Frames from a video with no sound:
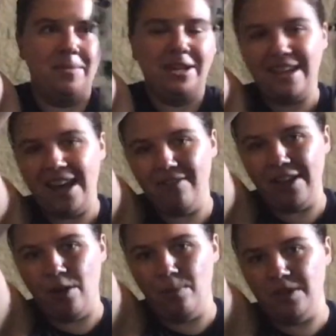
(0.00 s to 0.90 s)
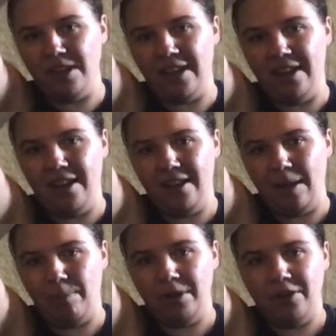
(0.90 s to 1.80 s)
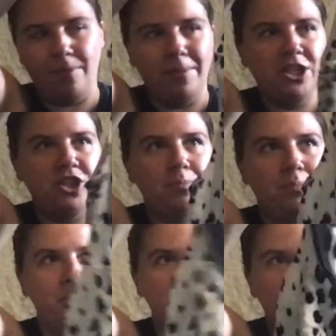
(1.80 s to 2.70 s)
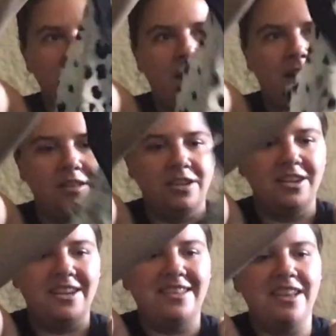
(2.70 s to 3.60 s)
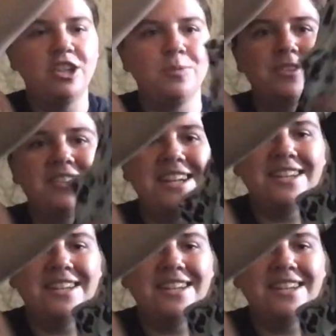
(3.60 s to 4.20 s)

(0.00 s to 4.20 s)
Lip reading: it's kind of like almost like a leopard Dalmatian print collared. It's 100%